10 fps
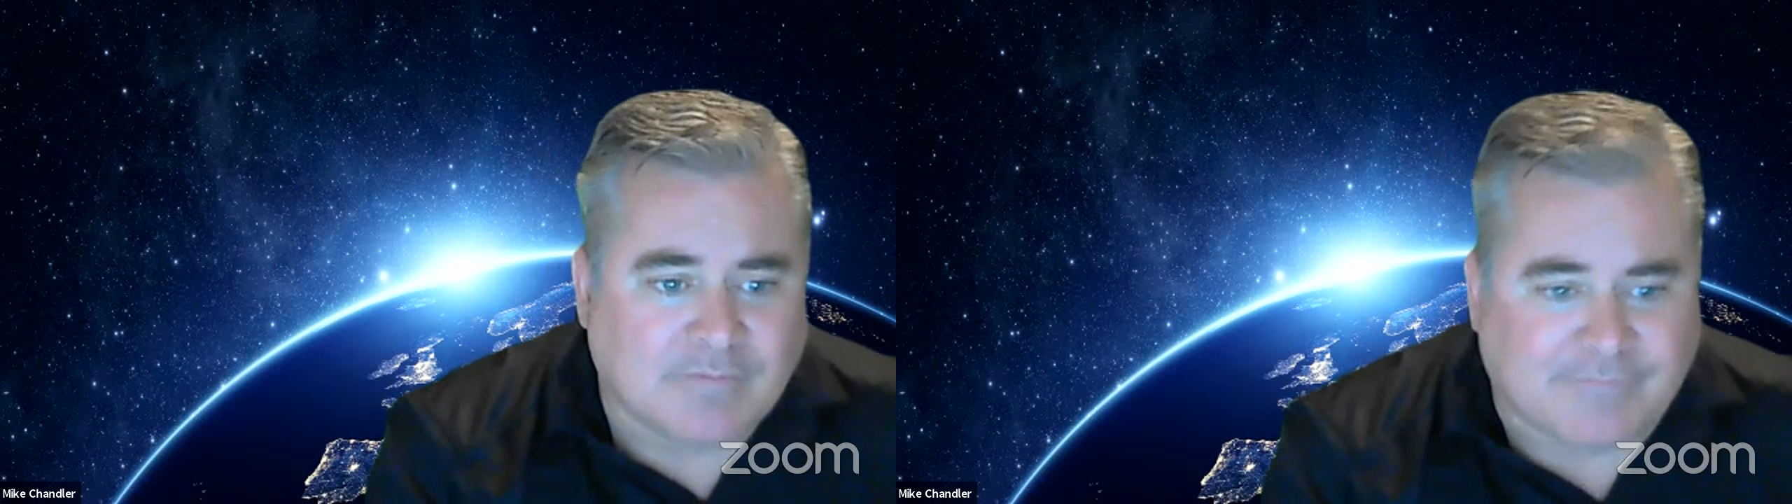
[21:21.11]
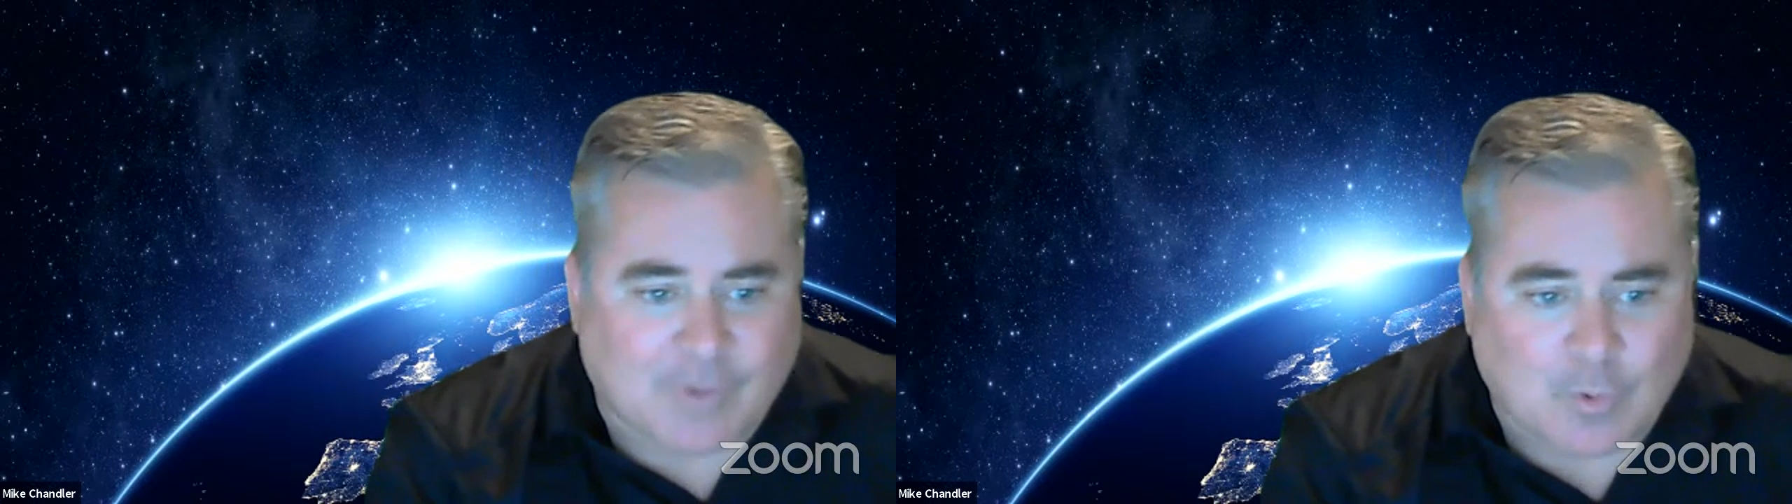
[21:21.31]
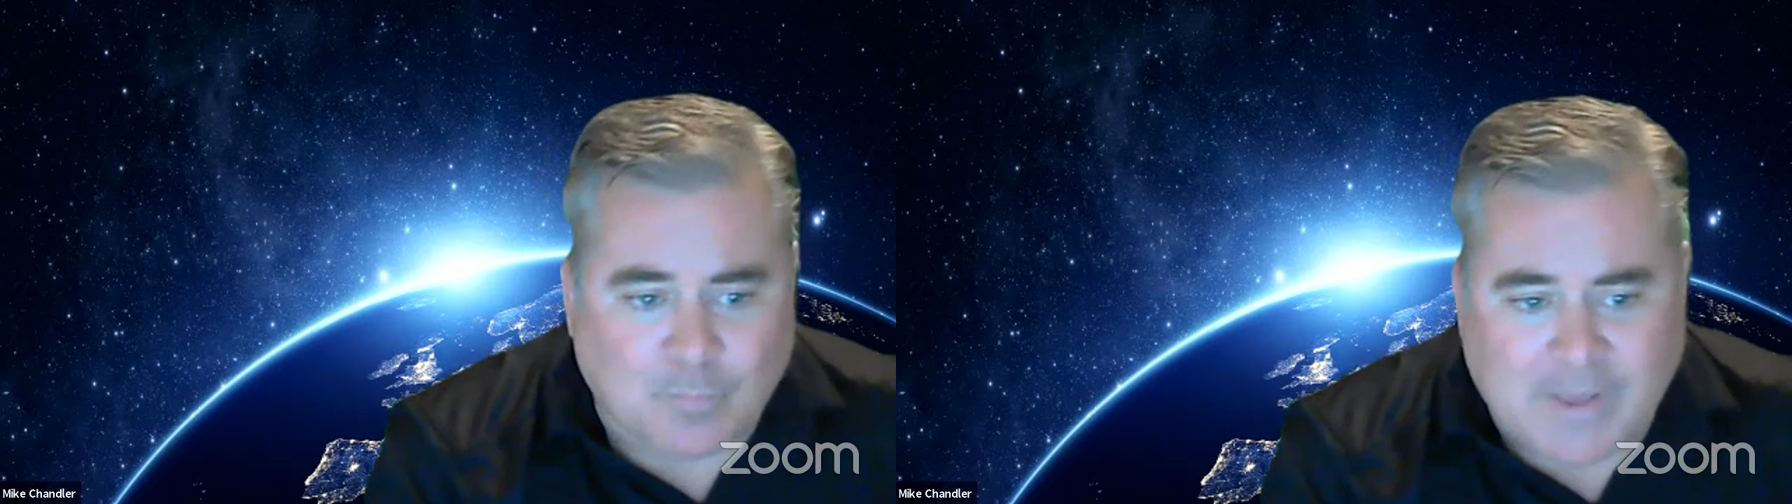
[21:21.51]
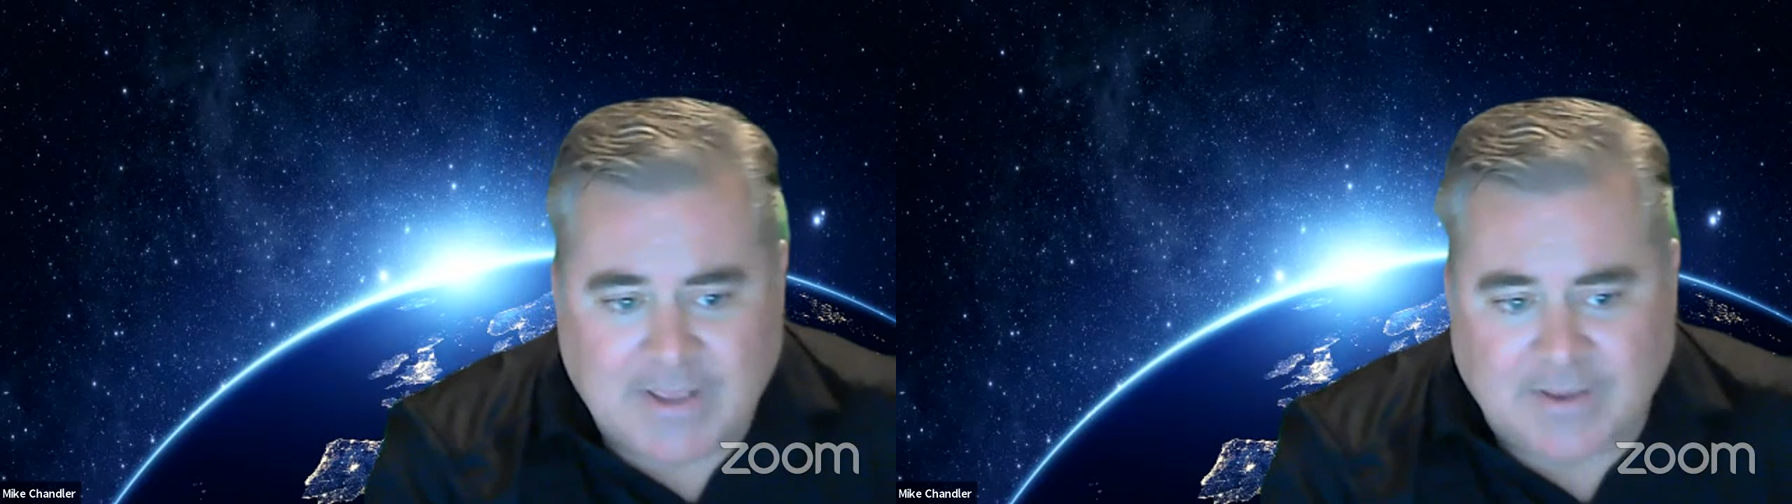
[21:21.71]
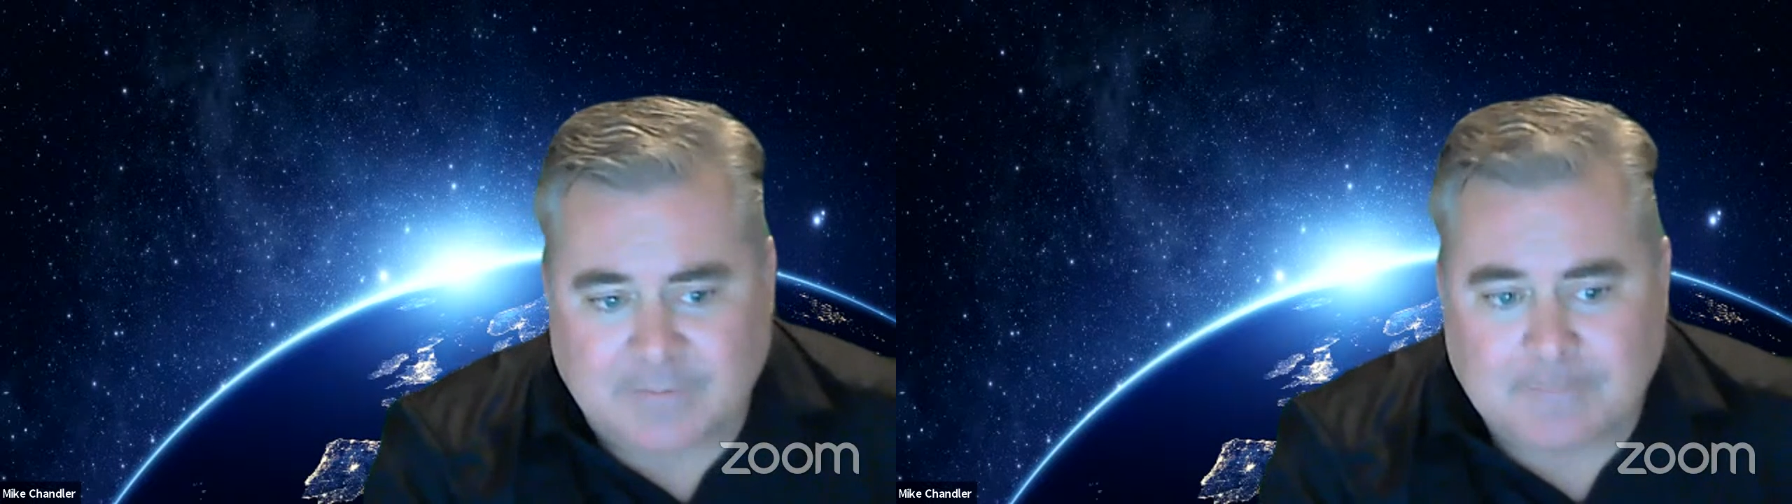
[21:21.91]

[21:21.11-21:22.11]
Phone Bank,